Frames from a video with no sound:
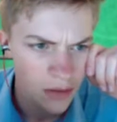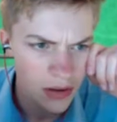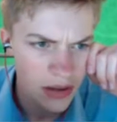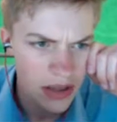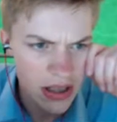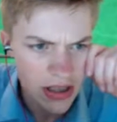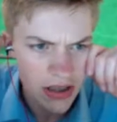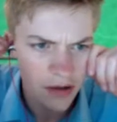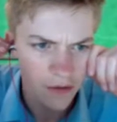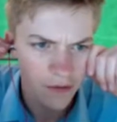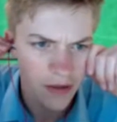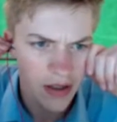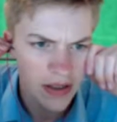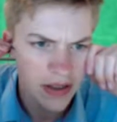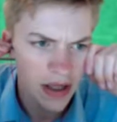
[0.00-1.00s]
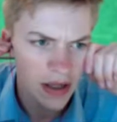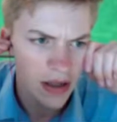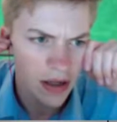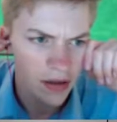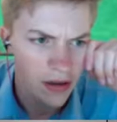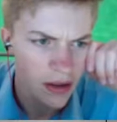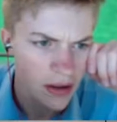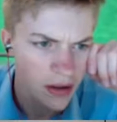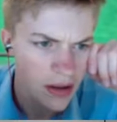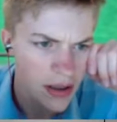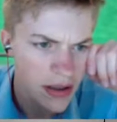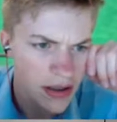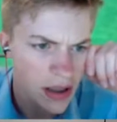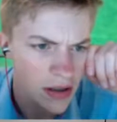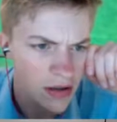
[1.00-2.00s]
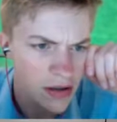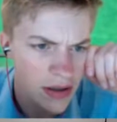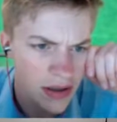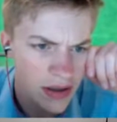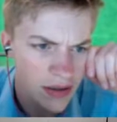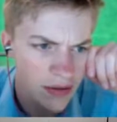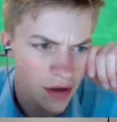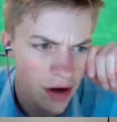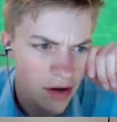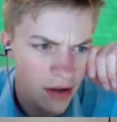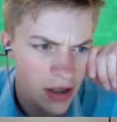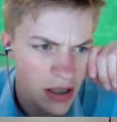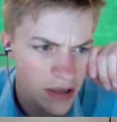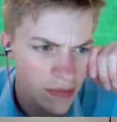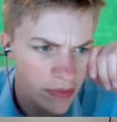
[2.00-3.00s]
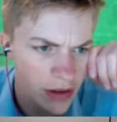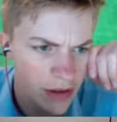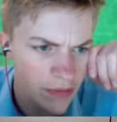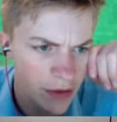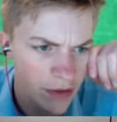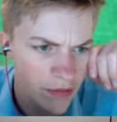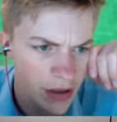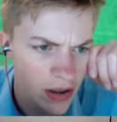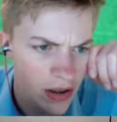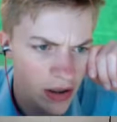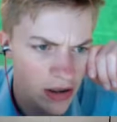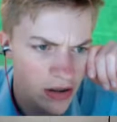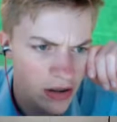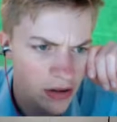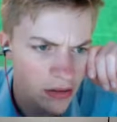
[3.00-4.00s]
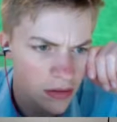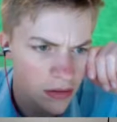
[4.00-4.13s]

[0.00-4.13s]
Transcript: Since your first day down here, you need to get used to surroundings. Believe me, ventilation.